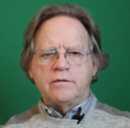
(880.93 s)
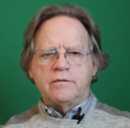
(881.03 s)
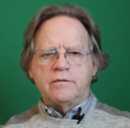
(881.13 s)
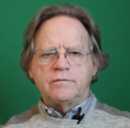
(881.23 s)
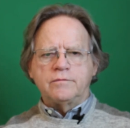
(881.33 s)

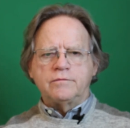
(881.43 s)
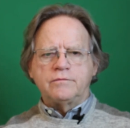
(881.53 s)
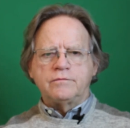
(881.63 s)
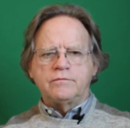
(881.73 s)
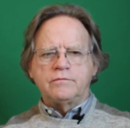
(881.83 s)

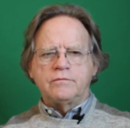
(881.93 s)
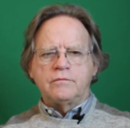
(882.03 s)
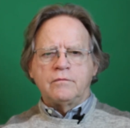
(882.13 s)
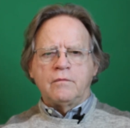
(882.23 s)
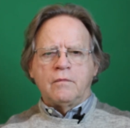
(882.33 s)

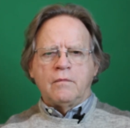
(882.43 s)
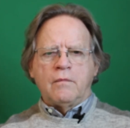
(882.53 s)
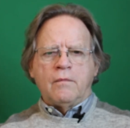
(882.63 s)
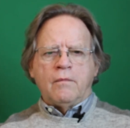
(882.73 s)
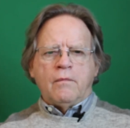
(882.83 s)

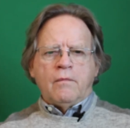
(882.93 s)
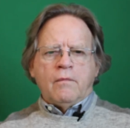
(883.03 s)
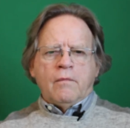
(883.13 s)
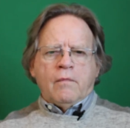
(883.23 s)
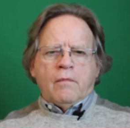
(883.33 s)

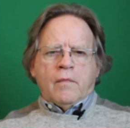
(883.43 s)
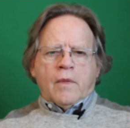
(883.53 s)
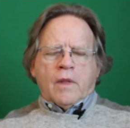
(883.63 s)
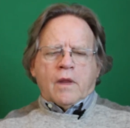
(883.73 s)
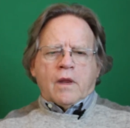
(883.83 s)

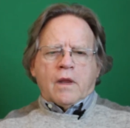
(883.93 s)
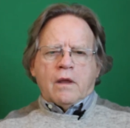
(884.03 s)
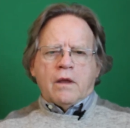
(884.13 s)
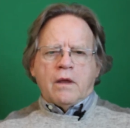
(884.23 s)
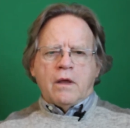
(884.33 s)

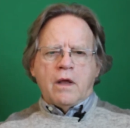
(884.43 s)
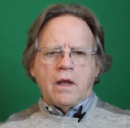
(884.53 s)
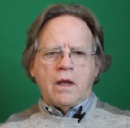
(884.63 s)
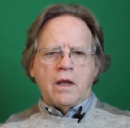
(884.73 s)
[no speech]